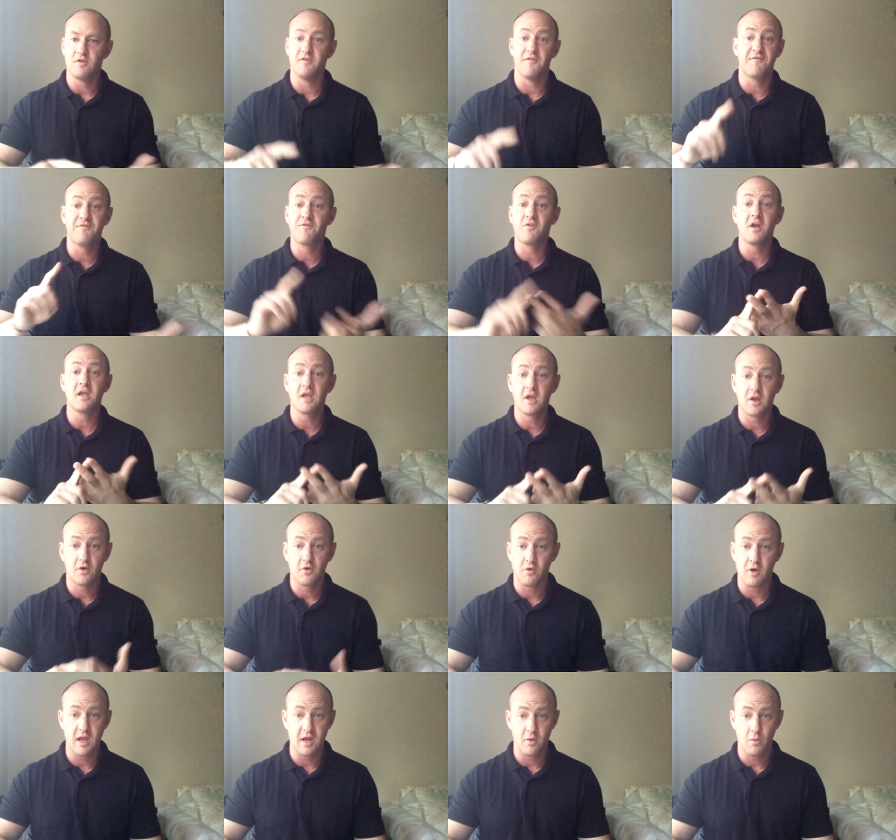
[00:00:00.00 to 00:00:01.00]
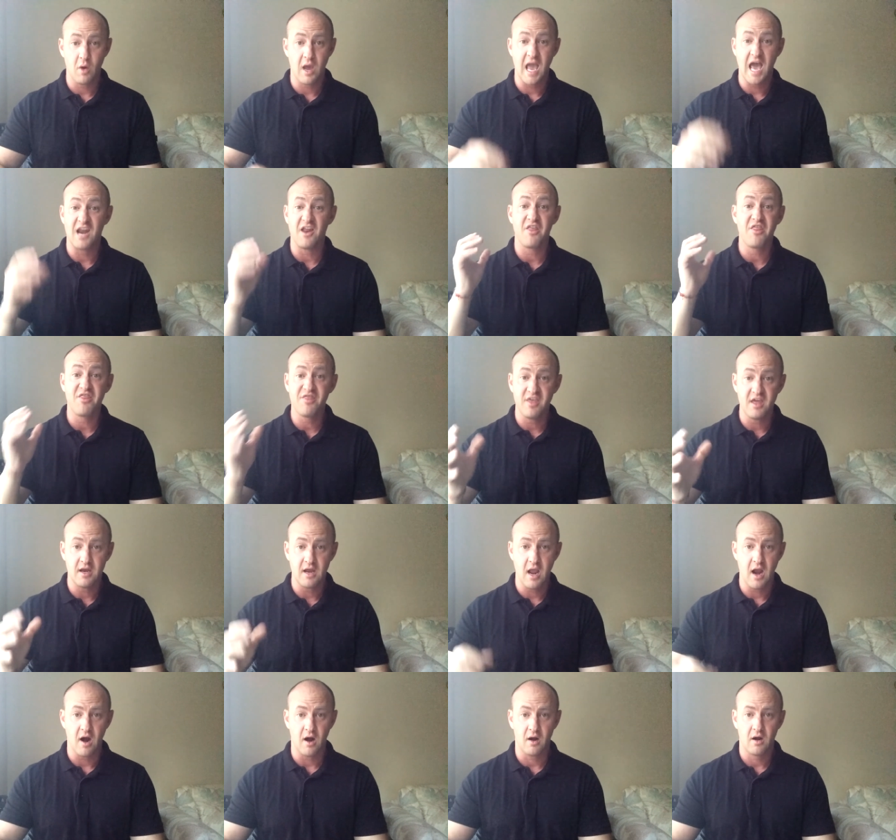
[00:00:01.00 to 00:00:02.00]
or you freaking create a way out of
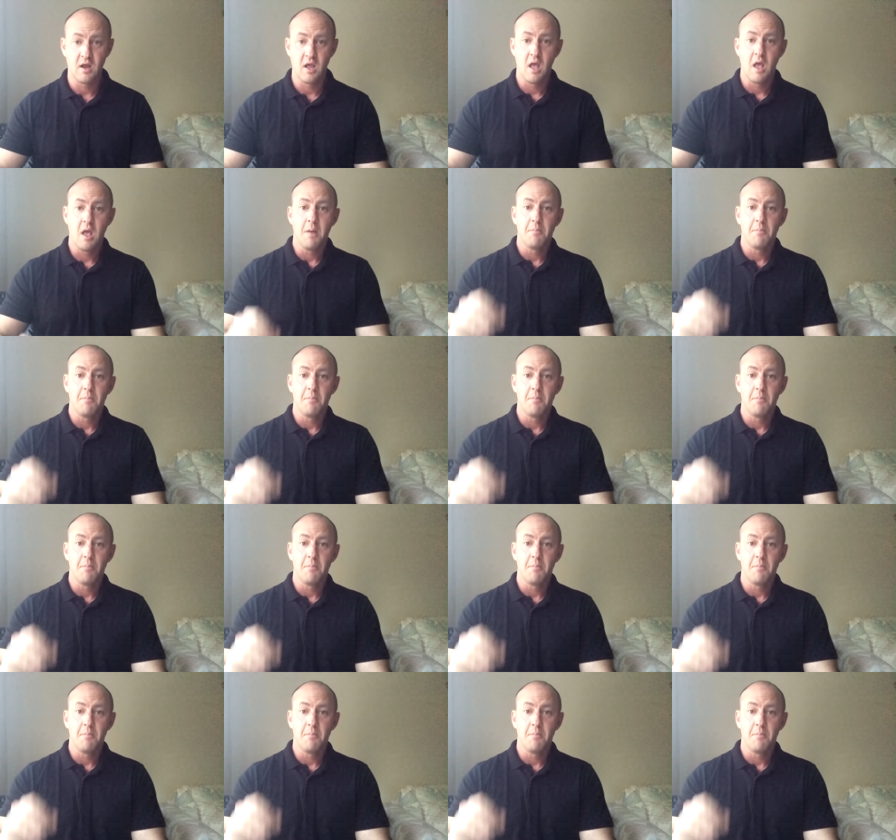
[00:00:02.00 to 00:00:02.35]
thin air.